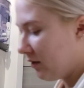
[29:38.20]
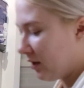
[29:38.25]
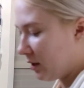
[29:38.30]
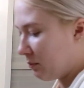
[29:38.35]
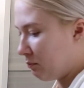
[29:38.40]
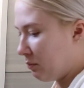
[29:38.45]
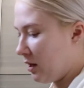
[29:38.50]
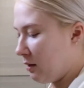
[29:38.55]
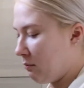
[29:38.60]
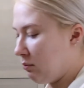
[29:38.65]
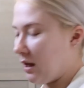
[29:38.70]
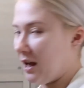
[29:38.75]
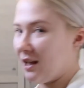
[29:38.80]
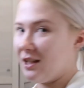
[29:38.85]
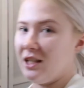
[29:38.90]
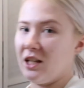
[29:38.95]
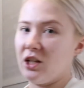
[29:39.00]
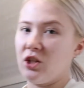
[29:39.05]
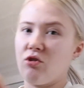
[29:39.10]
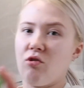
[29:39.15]
this big
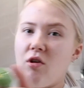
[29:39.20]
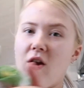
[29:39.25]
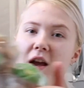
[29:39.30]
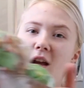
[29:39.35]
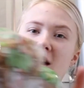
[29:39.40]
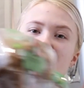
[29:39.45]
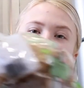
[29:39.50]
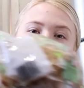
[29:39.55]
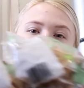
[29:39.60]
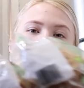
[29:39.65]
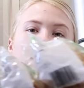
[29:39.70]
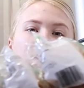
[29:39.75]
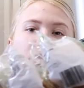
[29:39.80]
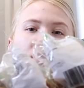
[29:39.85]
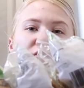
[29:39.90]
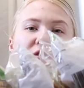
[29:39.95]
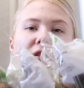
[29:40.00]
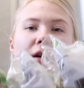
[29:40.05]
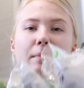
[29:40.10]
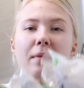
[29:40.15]
plastic tray to put all
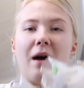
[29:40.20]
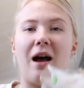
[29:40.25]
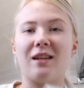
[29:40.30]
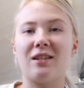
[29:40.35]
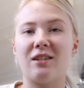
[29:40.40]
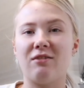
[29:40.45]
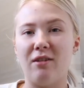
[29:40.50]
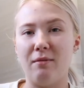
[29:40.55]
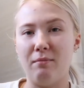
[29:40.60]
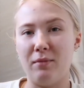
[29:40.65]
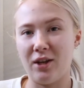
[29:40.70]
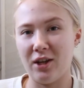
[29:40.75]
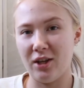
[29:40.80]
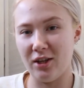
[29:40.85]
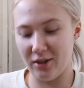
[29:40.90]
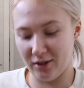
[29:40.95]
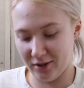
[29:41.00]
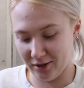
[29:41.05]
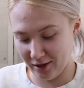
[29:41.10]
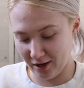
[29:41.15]
of our pasta in,
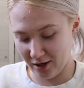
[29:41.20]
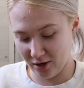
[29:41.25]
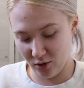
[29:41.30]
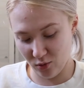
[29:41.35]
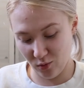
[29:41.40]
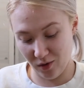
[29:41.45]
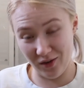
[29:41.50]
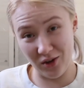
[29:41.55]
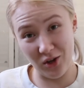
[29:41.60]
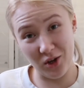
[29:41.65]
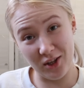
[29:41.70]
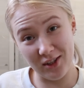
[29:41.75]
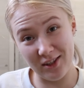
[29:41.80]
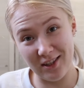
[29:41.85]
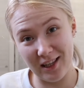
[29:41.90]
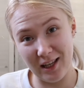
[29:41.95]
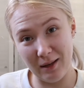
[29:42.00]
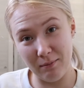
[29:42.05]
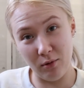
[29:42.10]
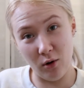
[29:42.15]
because I don't know whether you can
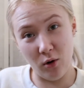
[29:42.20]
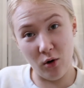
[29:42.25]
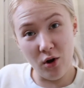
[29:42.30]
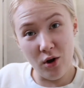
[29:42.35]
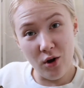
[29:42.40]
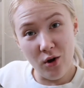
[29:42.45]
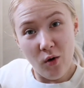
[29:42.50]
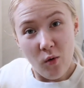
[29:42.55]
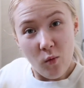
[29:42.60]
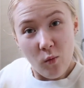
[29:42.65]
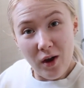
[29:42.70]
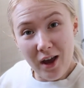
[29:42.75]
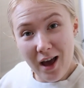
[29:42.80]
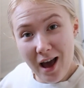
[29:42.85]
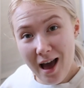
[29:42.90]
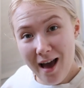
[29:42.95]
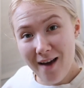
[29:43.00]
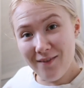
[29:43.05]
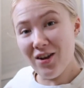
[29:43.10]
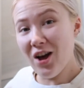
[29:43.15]
see, but we
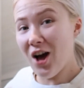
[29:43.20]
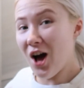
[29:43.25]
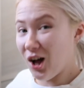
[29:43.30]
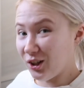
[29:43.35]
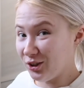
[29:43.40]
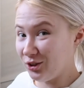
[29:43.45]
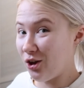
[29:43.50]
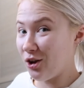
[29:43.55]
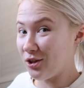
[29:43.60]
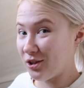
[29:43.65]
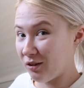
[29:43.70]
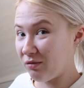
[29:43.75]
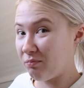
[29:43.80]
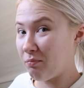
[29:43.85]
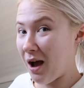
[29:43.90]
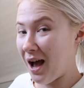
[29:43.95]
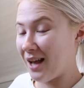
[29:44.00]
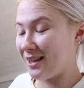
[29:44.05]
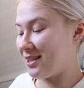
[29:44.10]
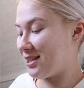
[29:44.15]
have a lot of
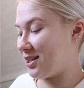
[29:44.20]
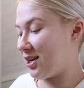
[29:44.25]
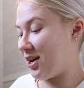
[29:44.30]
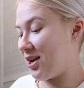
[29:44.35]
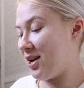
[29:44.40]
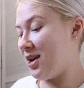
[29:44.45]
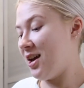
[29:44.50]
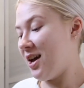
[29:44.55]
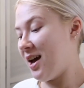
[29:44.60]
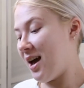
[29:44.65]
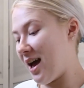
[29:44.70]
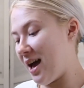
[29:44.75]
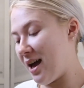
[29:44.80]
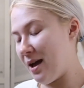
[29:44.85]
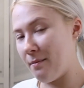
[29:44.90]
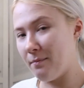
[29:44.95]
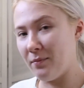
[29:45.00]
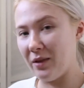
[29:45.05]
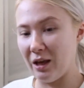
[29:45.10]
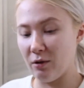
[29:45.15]
pasta.
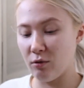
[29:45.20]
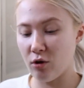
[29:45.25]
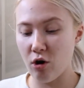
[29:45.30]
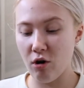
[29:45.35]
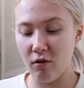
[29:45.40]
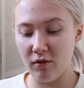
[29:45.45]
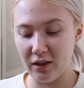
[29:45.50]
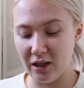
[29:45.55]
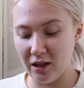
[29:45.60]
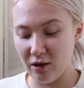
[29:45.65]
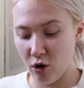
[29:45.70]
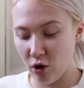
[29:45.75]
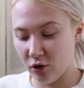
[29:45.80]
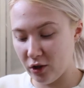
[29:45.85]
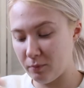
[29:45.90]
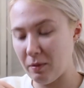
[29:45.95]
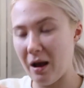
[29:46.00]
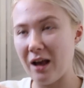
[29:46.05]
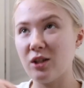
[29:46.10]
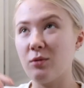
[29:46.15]
It currently, all
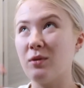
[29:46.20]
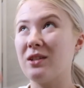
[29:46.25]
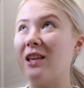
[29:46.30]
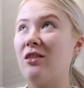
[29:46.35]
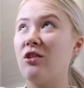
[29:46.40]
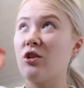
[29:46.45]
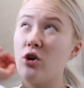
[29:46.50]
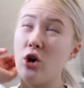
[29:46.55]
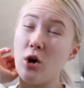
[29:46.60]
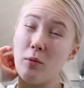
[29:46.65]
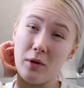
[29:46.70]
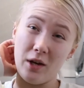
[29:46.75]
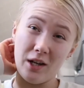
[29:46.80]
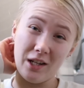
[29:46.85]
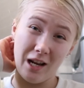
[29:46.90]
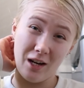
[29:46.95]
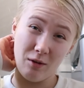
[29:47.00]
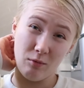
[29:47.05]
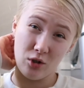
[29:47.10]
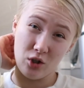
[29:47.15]
this pasta was in the cupboard
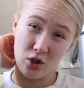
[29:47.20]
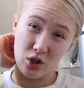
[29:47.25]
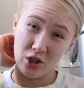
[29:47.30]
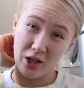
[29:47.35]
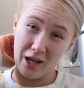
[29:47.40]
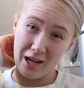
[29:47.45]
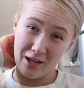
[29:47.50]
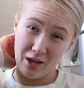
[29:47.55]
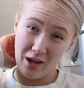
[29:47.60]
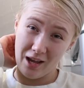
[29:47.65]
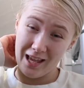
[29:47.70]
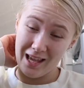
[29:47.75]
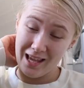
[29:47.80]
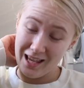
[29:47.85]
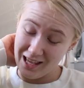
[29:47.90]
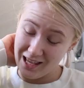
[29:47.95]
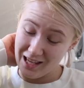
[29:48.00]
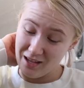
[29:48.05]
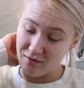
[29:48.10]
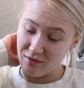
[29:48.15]
and it was just like
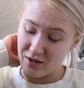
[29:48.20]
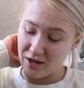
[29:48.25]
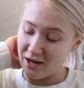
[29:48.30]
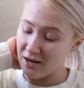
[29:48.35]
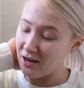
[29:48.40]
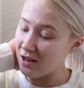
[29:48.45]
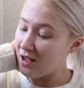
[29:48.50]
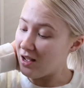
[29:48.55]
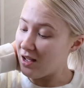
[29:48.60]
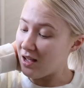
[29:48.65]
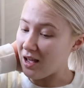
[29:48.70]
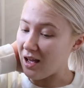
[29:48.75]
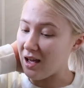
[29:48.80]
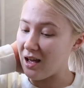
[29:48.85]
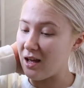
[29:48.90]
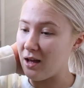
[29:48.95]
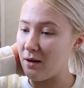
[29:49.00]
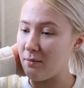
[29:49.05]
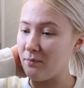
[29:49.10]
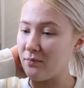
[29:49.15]
heaving.
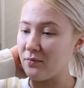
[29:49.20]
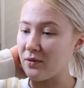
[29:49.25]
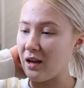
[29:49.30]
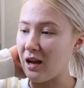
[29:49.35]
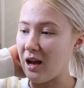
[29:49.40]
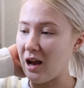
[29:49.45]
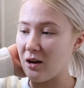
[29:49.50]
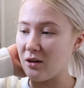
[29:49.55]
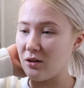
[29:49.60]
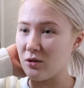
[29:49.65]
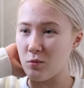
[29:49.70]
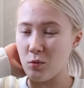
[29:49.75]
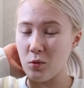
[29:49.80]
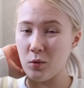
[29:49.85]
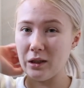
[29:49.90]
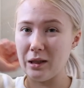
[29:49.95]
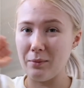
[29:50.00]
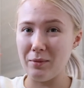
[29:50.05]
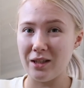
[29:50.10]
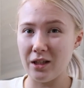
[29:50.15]
And we were
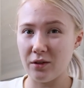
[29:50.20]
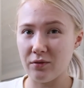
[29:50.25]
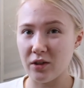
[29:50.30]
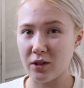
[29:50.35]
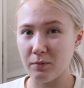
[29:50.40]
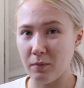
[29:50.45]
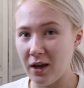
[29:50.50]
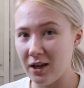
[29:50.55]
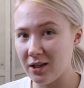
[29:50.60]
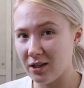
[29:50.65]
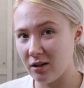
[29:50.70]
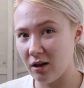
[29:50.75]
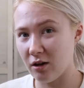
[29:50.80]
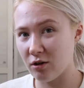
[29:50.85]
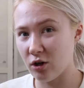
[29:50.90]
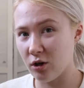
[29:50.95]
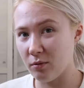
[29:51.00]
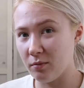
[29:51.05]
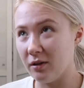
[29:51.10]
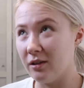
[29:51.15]
limited for space in our
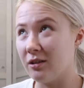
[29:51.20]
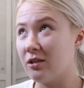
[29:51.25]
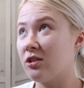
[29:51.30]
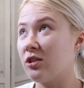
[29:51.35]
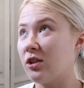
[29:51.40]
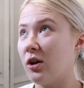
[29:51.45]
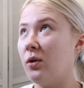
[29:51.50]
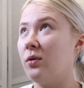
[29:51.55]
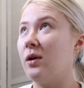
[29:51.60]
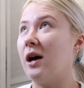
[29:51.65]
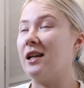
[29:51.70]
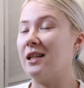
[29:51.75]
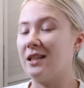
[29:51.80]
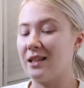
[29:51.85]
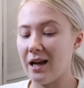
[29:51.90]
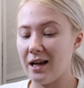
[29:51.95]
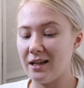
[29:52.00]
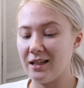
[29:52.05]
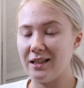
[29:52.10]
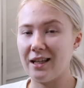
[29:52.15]
cupboard, so I
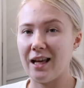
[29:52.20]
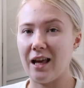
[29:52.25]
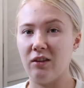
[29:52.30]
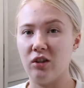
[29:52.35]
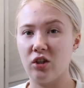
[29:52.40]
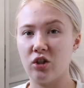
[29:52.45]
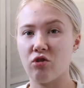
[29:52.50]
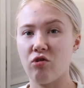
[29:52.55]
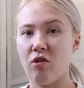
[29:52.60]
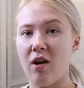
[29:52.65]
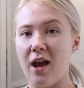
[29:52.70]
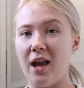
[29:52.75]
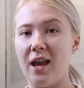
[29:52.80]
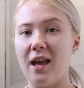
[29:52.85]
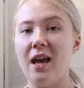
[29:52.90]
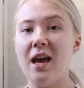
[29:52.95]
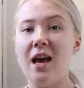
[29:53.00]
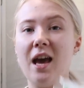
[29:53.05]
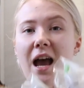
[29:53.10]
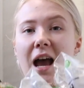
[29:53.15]
decided to get this
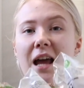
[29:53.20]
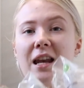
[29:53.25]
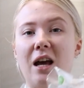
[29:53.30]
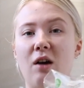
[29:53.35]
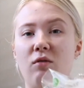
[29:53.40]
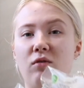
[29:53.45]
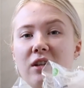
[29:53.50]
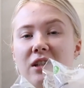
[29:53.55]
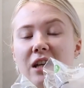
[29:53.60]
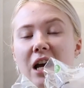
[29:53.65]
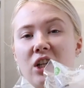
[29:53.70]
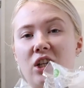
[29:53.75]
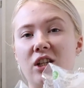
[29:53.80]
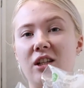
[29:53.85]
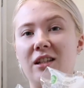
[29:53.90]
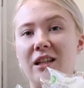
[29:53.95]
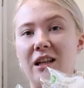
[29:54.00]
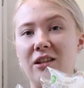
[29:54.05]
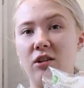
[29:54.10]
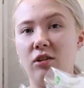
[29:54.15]
tray, and now this actually
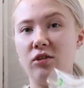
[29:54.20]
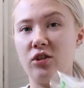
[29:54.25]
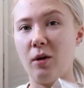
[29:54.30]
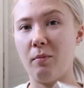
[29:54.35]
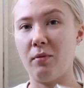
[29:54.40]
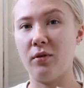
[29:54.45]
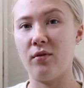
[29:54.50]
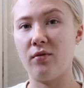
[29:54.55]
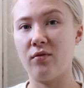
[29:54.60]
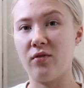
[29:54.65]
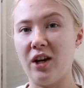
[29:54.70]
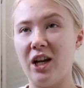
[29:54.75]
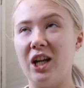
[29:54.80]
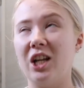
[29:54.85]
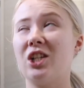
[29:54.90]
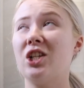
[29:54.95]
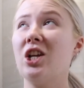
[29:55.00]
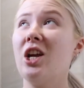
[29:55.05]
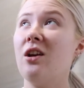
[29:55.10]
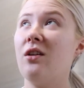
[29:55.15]
sits on top of the
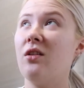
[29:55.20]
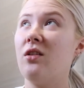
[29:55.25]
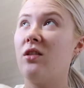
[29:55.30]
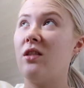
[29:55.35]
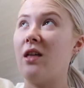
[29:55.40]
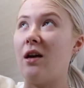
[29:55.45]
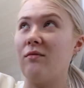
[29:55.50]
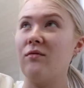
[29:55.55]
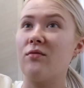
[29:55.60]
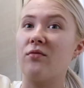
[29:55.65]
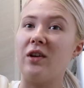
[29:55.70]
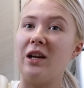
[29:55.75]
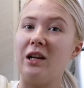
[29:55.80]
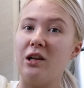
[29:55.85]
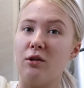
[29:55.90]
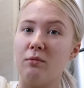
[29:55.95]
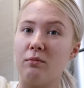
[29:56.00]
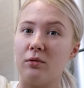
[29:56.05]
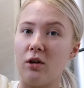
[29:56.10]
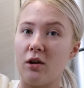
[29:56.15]
fridge, then freeing
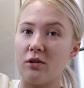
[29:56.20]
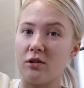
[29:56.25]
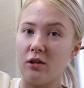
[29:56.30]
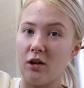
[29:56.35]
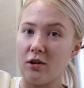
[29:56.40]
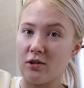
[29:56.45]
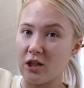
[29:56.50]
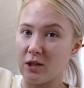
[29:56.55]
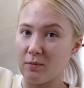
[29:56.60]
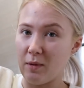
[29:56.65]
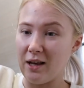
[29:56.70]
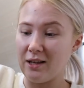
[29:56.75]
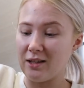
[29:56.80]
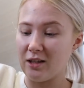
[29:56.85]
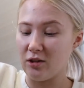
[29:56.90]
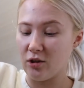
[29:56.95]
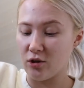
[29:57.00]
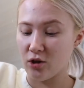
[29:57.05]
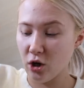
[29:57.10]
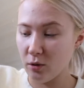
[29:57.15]
up lots and lots of space in
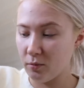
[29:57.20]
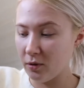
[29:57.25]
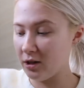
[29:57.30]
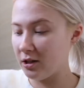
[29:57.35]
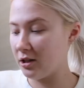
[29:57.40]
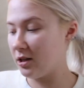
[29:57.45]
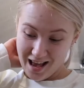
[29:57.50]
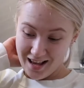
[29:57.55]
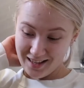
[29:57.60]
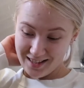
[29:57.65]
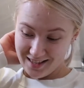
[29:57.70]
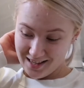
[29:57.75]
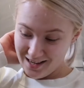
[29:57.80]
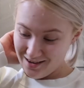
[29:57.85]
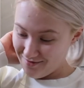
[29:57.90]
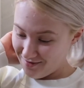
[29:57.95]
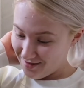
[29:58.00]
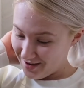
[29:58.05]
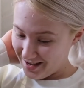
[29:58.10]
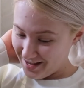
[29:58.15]
the cupboard. That's
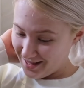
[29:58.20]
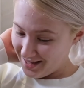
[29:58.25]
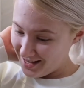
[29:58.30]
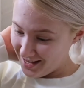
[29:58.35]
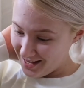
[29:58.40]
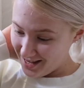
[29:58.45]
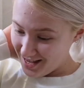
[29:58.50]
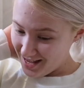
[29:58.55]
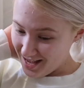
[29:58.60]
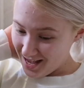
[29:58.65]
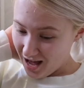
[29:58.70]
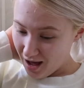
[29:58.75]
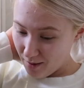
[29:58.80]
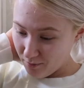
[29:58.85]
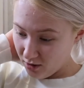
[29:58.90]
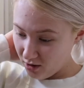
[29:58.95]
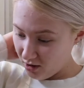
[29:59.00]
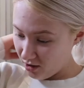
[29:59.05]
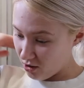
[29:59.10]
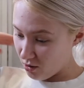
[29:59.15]
it, really. I'm
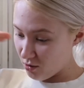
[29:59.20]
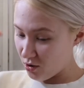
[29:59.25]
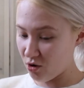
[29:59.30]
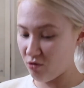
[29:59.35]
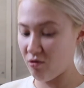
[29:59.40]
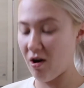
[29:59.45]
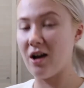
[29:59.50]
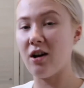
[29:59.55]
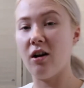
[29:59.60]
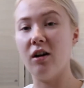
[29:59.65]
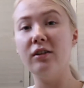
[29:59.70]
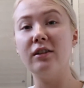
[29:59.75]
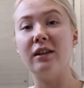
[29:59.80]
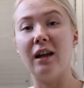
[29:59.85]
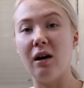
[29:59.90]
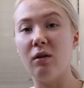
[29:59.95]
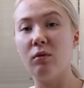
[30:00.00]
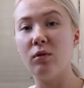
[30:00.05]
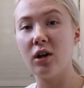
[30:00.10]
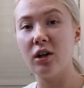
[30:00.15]
gonna go and crack on
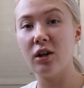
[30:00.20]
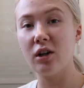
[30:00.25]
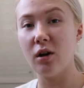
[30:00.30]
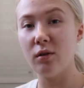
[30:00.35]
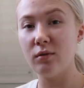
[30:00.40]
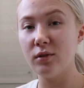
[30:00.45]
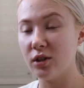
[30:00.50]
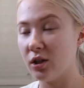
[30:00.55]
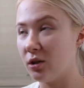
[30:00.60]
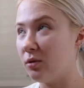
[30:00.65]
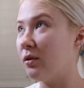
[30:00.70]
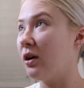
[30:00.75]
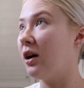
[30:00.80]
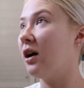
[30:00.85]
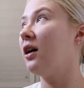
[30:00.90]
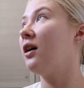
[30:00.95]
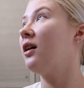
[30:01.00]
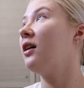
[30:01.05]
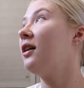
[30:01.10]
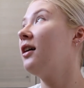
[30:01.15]
now. We're gonna go and do
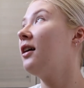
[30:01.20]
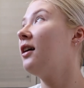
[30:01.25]
a